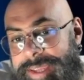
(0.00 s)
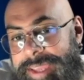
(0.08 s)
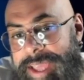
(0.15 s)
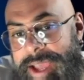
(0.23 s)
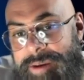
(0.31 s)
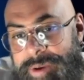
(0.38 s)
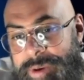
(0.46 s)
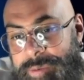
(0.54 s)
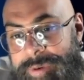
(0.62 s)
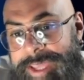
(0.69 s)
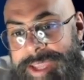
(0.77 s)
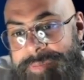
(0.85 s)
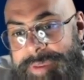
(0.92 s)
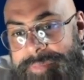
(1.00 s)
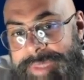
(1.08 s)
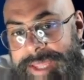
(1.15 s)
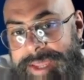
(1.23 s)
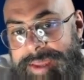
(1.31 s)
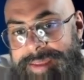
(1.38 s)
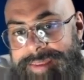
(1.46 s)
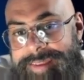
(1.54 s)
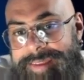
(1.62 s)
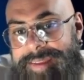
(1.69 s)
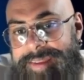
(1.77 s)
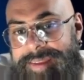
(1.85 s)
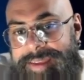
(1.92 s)
out, it will keep them there.
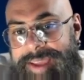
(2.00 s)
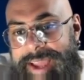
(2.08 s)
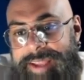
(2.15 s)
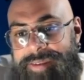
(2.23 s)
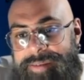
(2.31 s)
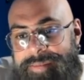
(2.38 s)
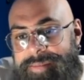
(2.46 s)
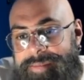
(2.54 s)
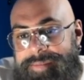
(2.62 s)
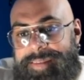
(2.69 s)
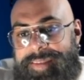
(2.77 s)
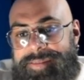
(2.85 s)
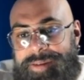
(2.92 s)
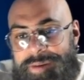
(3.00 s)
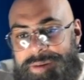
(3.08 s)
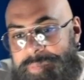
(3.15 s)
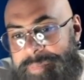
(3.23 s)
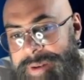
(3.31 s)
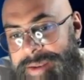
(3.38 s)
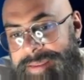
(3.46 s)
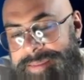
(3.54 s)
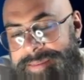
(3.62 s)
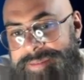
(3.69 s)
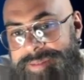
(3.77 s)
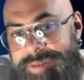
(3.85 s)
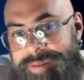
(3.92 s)
And there's a lot of...
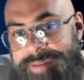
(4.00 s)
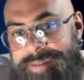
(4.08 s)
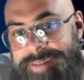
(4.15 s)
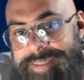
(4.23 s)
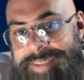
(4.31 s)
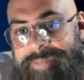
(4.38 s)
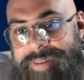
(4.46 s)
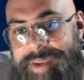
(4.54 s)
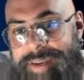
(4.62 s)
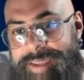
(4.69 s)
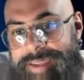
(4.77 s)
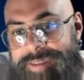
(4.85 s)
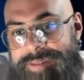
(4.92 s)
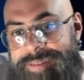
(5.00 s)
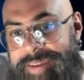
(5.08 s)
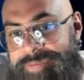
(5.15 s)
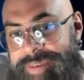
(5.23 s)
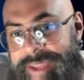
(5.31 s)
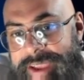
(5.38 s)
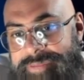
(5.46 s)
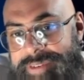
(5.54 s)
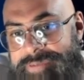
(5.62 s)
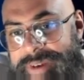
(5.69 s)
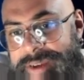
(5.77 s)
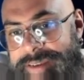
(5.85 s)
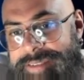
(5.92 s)
You definitely have
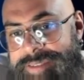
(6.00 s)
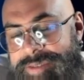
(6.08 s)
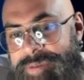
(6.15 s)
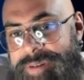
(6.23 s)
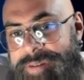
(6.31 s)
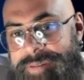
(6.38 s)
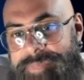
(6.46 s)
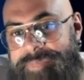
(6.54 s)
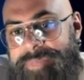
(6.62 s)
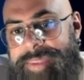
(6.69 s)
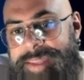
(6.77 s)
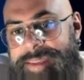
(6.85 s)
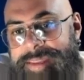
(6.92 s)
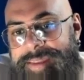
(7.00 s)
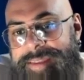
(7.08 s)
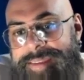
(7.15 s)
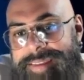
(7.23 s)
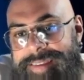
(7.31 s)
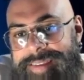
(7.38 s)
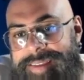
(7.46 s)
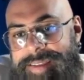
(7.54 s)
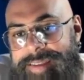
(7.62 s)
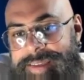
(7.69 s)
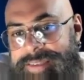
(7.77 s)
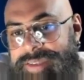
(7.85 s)
advantage as well. It's a